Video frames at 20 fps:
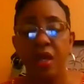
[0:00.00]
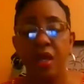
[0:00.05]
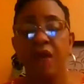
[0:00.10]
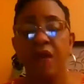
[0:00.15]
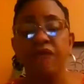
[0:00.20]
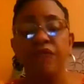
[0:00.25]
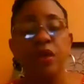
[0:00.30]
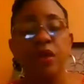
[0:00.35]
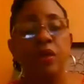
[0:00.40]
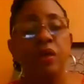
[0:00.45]

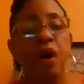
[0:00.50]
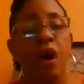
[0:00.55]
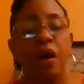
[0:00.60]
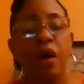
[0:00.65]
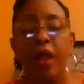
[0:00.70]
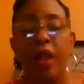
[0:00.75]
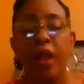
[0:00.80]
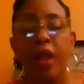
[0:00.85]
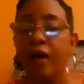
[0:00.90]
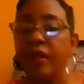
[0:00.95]
if you
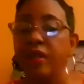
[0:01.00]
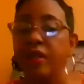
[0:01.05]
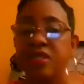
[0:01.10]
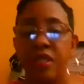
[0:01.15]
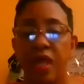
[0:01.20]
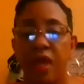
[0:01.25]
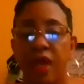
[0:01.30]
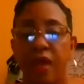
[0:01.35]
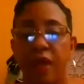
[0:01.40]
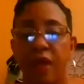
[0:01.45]
call out
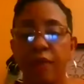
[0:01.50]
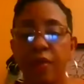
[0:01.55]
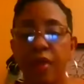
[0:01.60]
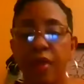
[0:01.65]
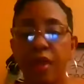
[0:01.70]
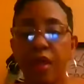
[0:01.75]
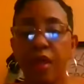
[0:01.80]
his name.